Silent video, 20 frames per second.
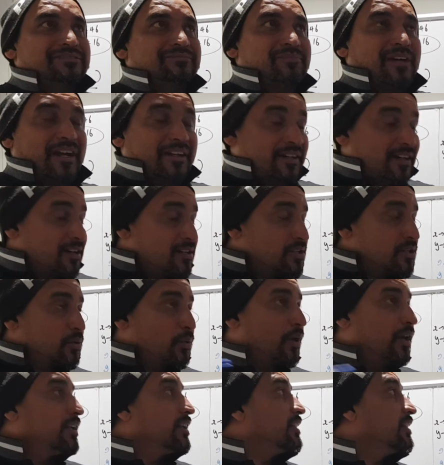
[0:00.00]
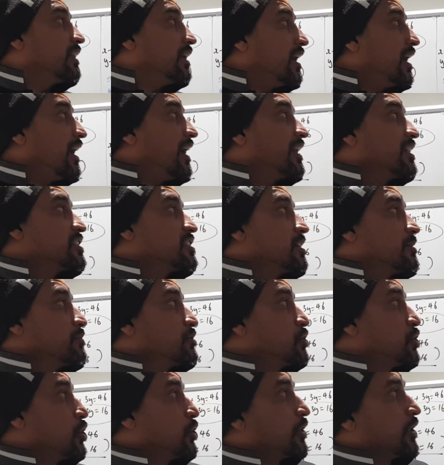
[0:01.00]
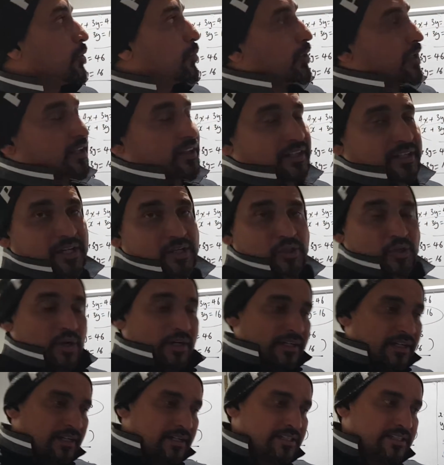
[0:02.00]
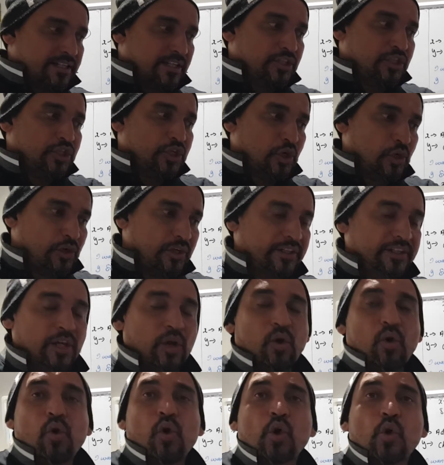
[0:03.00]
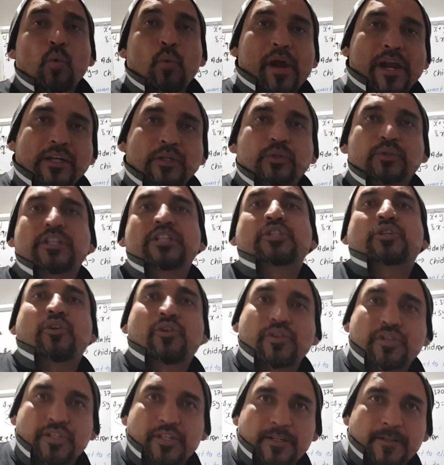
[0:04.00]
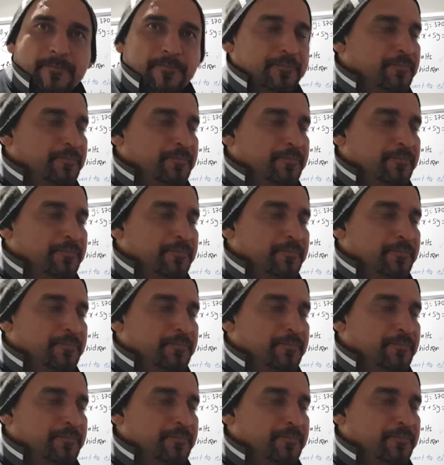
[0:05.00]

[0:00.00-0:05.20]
Adults went in there and some children went in there. So adults and children, they all went to this concert.